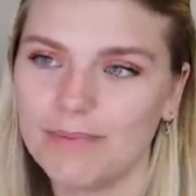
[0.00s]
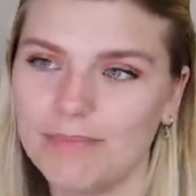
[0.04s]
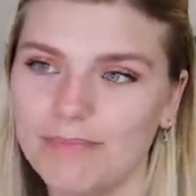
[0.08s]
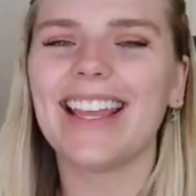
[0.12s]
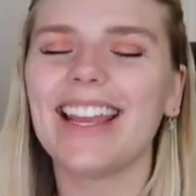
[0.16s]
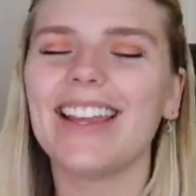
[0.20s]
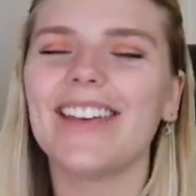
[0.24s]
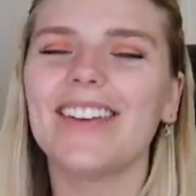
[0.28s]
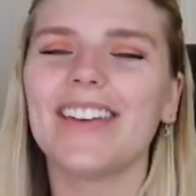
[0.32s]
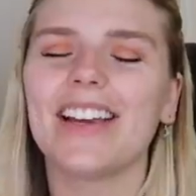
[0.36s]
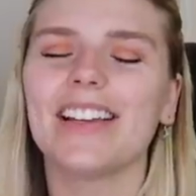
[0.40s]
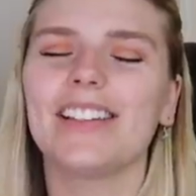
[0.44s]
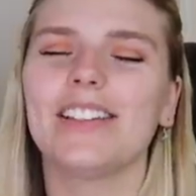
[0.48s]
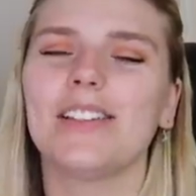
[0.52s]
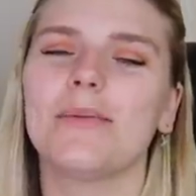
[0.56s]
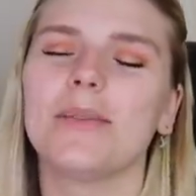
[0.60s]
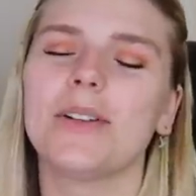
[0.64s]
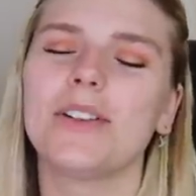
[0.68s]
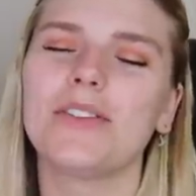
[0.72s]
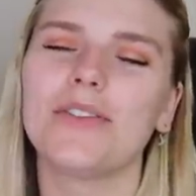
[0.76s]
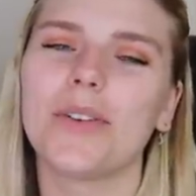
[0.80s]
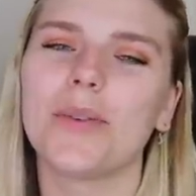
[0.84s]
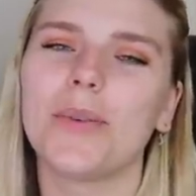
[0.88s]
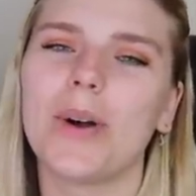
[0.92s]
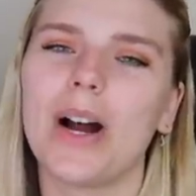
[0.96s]
Thank you guys so
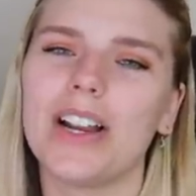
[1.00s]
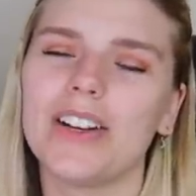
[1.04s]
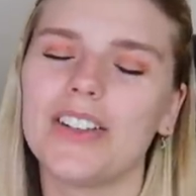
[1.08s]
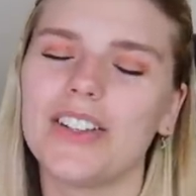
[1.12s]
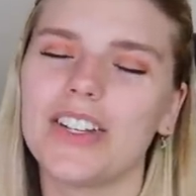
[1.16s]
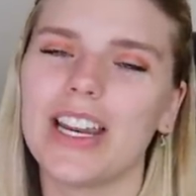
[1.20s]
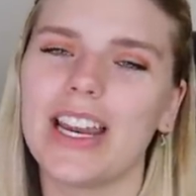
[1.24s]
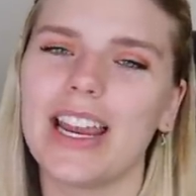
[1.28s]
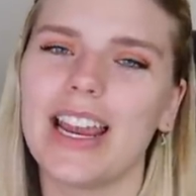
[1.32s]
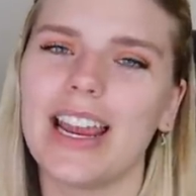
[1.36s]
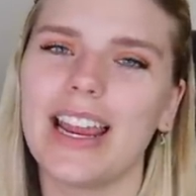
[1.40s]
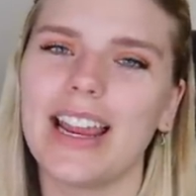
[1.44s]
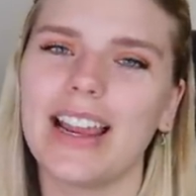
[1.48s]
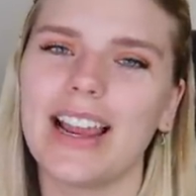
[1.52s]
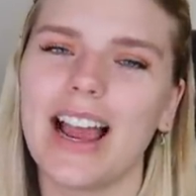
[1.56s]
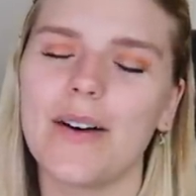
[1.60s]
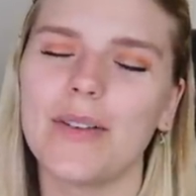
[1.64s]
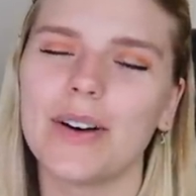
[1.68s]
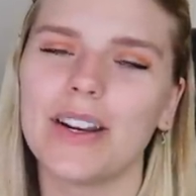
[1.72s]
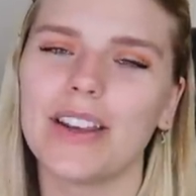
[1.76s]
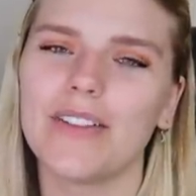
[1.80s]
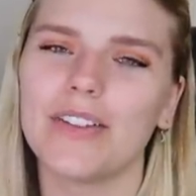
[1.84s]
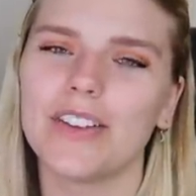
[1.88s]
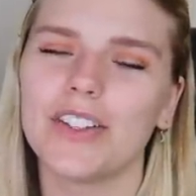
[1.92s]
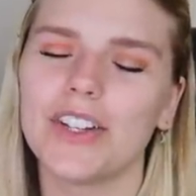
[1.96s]
much for watching. I
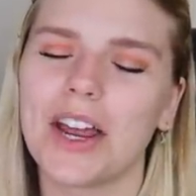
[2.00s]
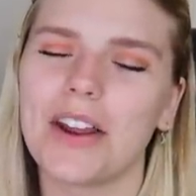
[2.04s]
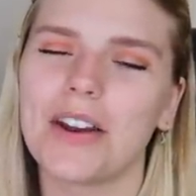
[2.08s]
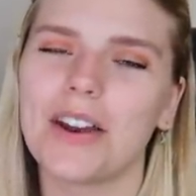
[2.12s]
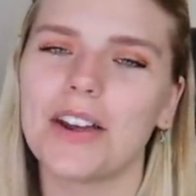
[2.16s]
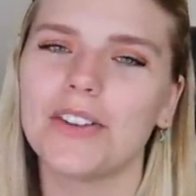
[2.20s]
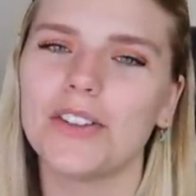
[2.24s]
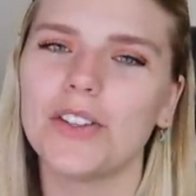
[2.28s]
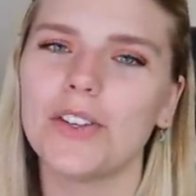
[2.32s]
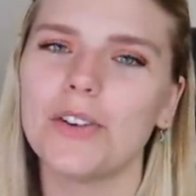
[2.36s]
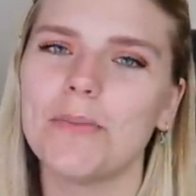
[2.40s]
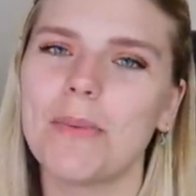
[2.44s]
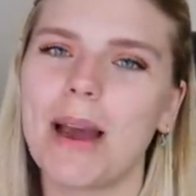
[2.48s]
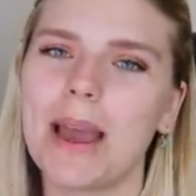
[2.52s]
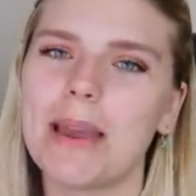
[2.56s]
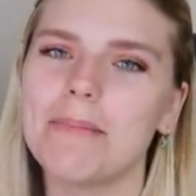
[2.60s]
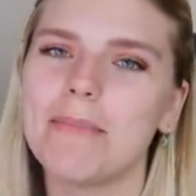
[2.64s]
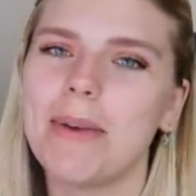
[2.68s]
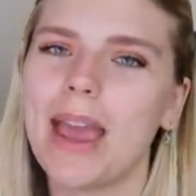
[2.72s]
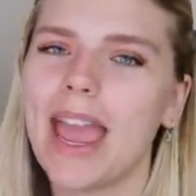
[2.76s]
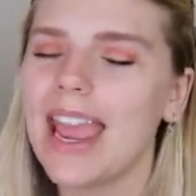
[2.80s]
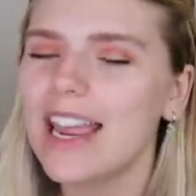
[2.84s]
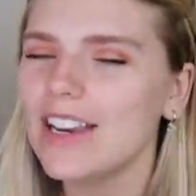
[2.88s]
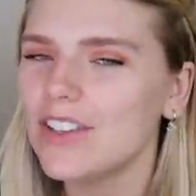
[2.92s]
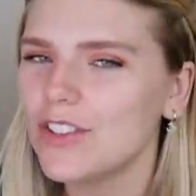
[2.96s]
want to give a shout out to my
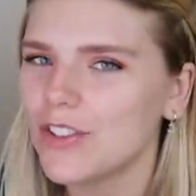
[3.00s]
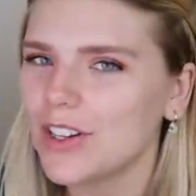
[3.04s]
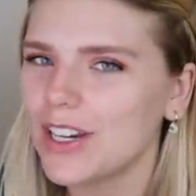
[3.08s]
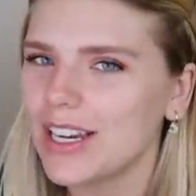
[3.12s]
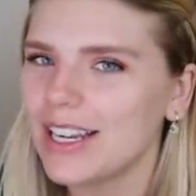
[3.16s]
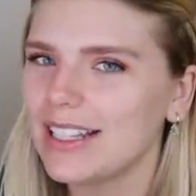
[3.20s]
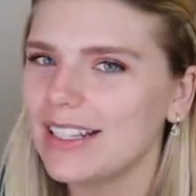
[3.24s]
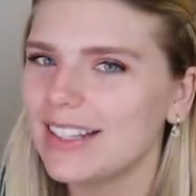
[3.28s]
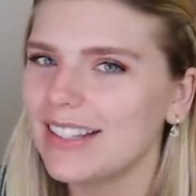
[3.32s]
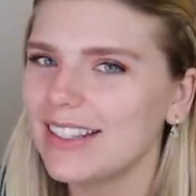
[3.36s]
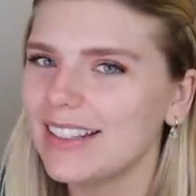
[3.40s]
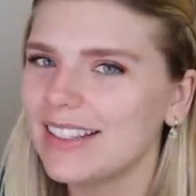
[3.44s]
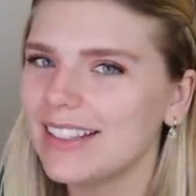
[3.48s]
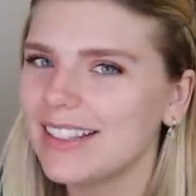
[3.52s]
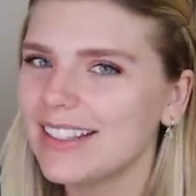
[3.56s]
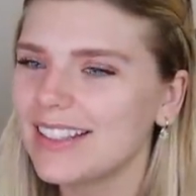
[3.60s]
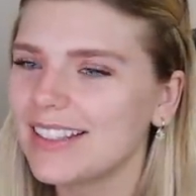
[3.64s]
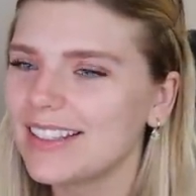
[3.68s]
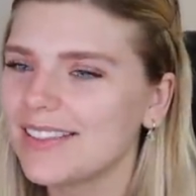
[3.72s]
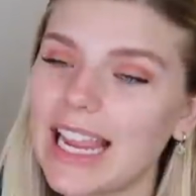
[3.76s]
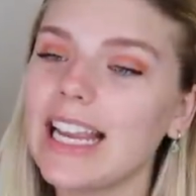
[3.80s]
patrons,